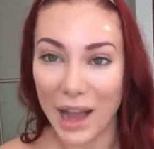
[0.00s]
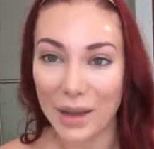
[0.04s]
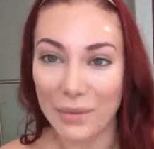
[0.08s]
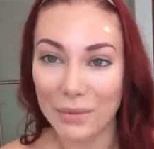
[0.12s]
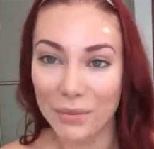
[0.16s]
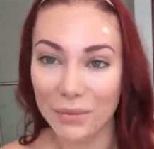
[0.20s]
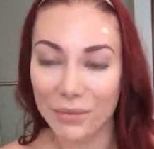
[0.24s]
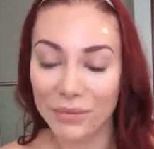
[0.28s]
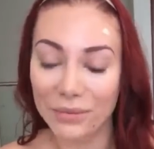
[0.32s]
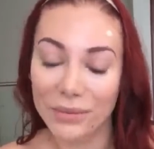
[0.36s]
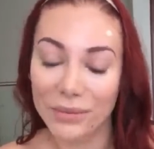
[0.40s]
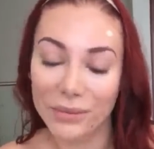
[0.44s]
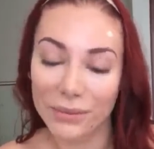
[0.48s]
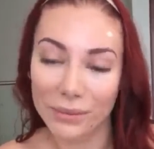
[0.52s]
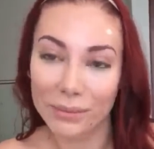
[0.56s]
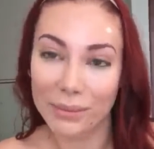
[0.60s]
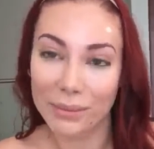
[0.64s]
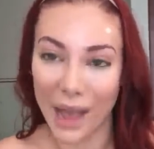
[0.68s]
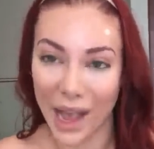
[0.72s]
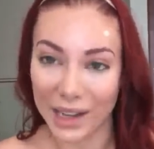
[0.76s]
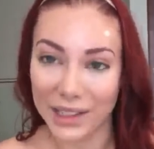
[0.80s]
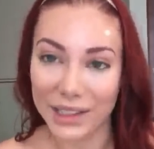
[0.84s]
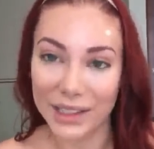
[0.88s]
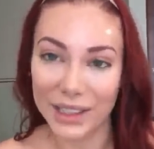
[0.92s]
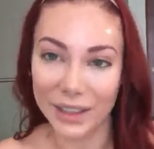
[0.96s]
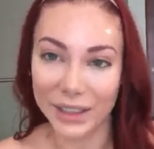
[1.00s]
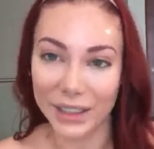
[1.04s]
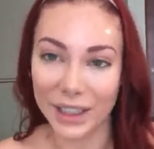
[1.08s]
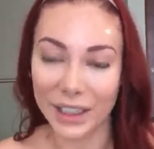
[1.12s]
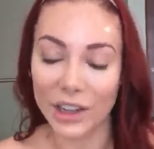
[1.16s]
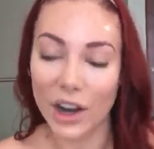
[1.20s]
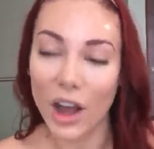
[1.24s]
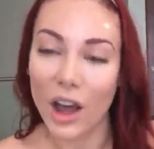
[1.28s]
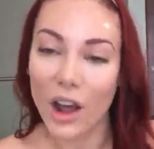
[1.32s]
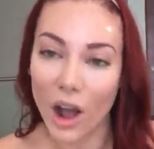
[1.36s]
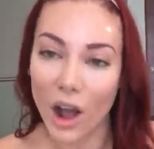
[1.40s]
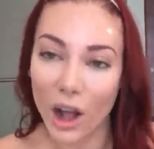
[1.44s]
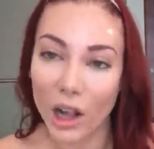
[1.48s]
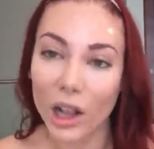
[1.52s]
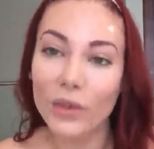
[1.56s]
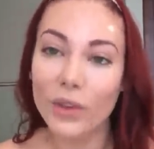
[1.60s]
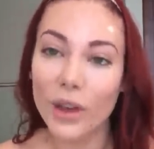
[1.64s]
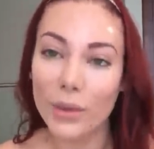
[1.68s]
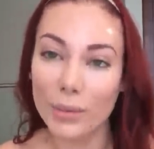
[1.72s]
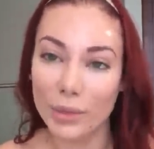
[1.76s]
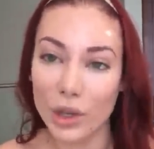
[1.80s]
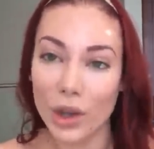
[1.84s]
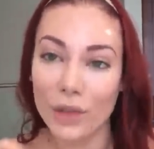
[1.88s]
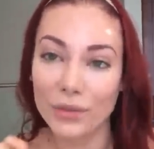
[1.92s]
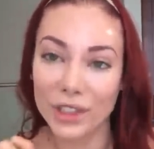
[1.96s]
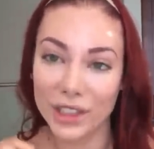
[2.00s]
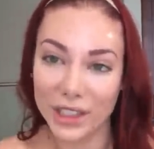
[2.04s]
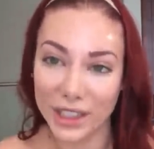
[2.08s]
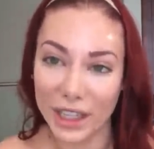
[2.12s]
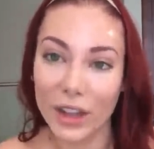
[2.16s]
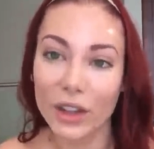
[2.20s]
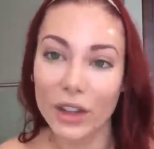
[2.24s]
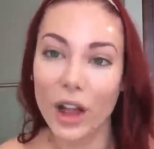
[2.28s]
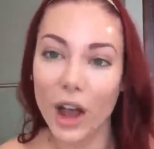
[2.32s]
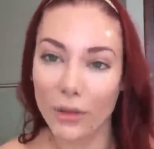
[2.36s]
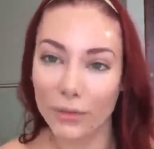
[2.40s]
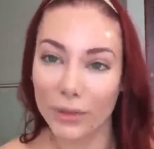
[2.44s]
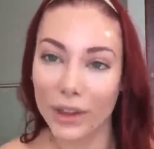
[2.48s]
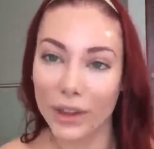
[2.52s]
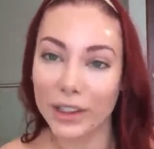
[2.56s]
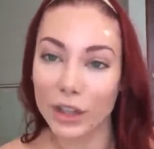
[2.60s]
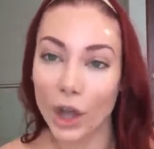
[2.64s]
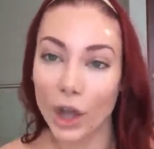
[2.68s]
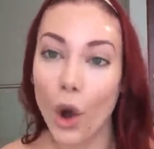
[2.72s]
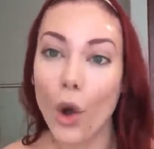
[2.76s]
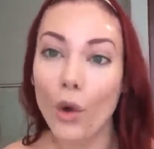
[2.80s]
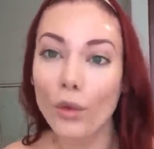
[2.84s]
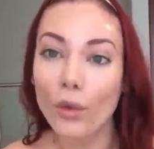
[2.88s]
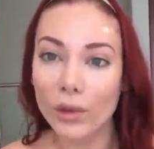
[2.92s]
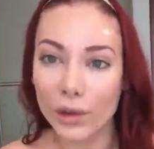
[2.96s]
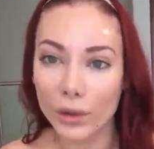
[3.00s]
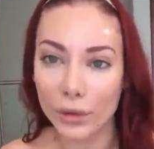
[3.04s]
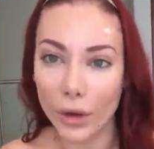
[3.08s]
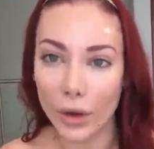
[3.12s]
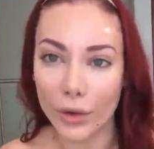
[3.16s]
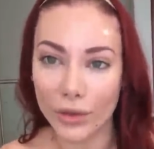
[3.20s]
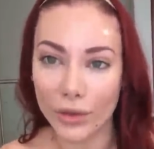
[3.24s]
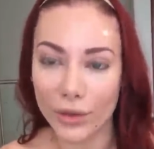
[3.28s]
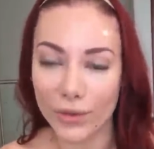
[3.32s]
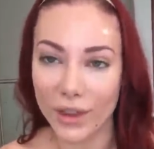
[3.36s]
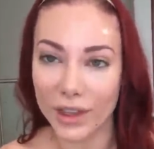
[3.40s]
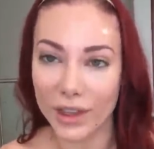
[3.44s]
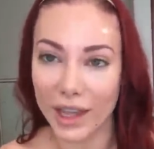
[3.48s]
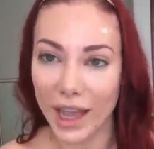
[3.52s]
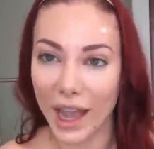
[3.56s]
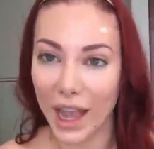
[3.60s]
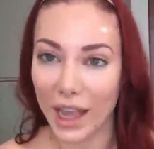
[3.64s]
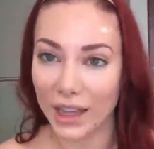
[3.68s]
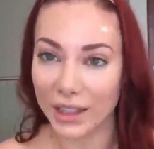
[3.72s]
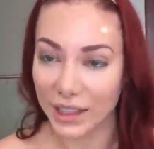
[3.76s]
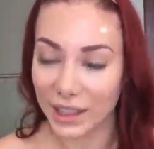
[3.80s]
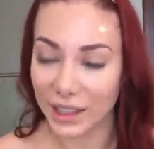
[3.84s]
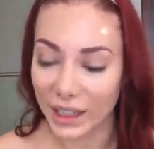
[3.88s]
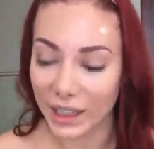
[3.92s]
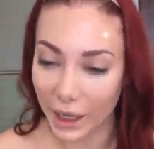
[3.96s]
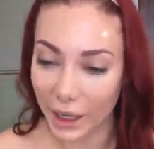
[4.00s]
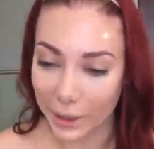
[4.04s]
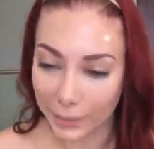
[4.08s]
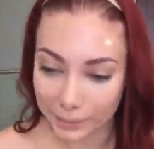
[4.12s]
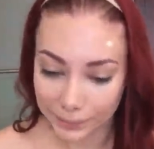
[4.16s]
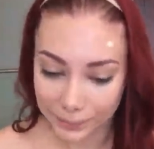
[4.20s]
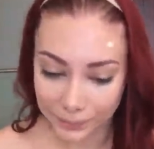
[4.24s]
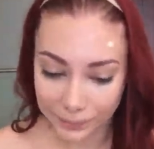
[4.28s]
bad bacteria, not all of it, but you have to kill off like the overgrowth of the candida,